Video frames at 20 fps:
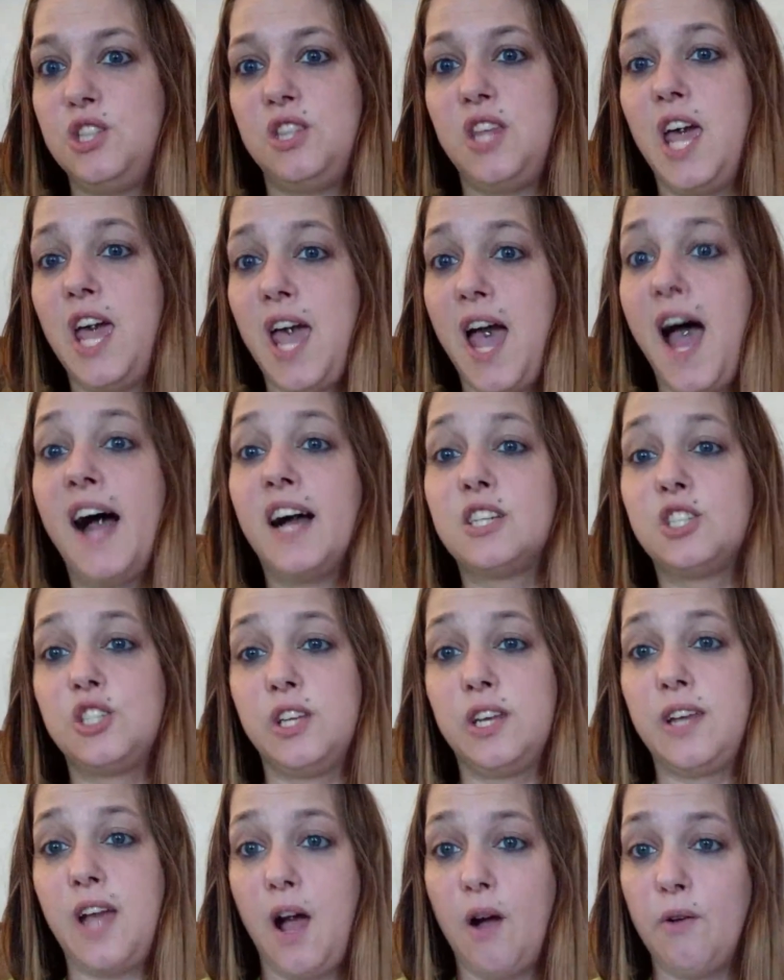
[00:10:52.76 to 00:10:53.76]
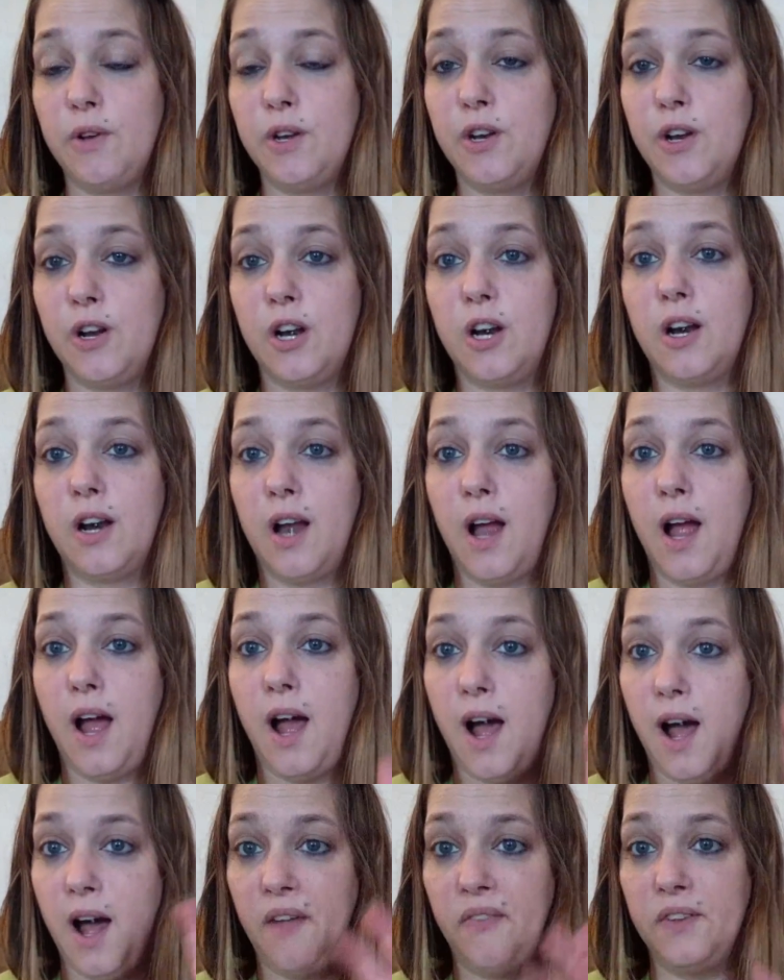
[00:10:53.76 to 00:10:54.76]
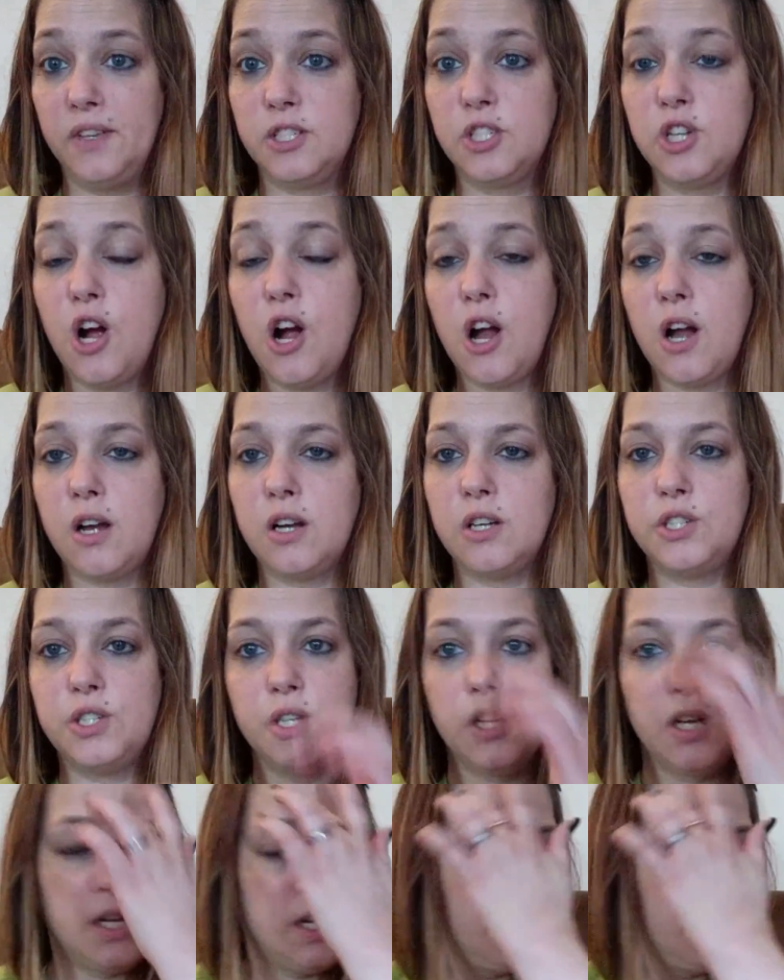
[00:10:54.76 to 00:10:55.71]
they actually counted her on the charge.